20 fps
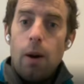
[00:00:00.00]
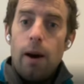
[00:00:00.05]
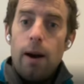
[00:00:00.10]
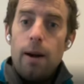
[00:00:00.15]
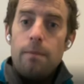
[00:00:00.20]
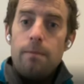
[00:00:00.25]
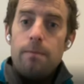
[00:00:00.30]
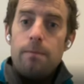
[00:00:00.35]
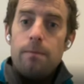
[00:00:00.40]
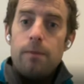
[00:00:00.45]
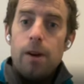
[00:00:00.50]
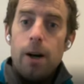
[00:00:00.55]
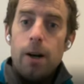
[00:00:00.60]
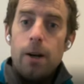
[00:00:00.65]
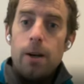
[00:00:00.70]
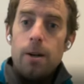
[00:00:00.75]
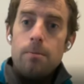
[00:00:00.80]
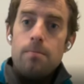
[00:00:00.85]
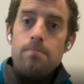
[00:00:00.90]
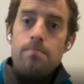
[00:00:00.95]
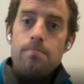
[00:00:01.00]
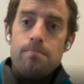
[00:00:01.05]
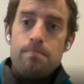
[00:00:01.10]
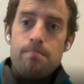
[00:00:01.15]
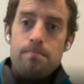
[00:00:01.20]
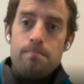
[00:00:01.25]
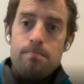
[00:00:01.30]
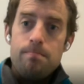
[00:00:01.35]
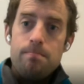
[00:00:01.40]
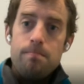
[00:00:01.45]
All right. Very good.
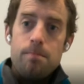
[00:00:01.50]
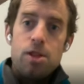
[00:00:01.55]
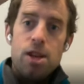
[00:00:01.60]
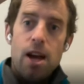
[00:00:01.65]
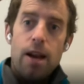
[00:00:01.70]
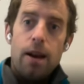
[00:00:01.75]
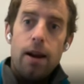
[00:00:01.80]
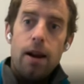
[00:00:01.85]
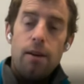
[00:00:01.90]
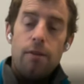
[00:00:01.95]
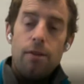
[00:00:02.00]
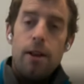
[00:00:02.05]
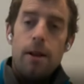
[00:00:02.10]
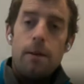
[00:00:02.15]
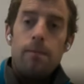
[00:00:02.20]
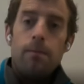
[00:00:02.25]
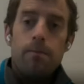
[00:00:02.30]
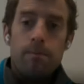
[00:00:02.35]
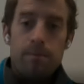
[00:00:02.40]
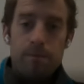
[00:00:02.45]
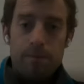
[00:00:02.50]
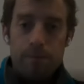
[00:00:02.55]
Signing off then.